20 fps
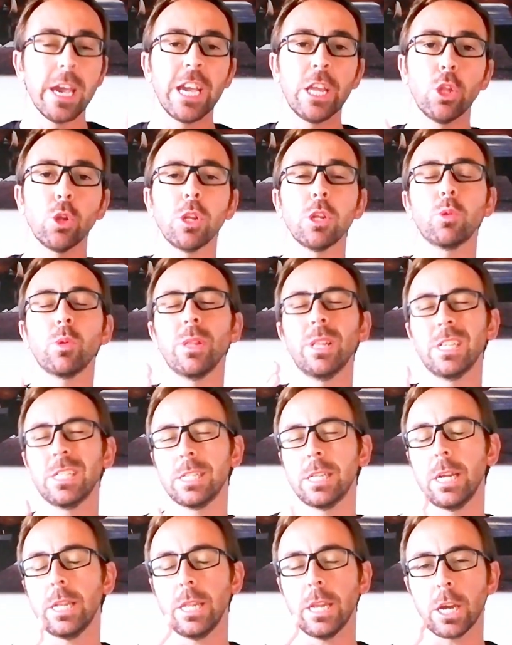In order to
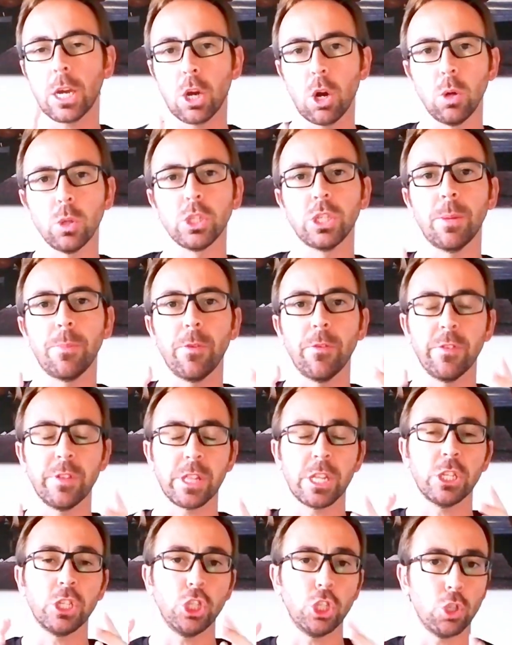understand the concept of the
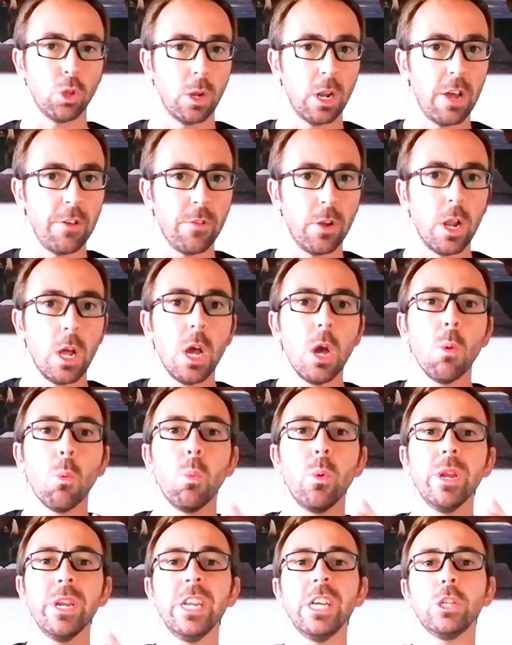transition level,
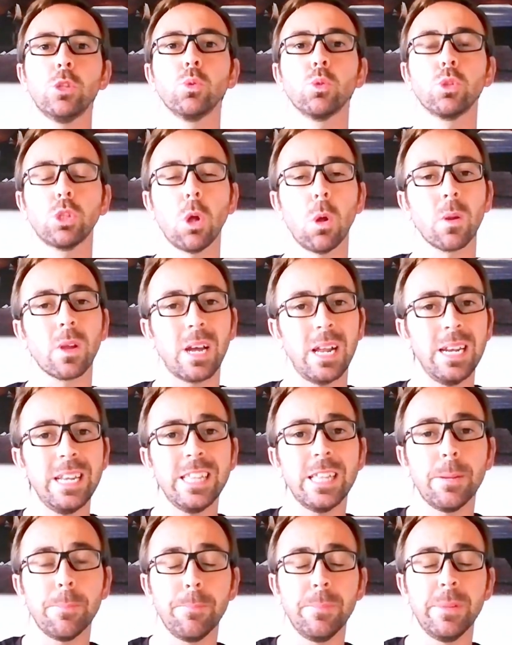we need to talk a little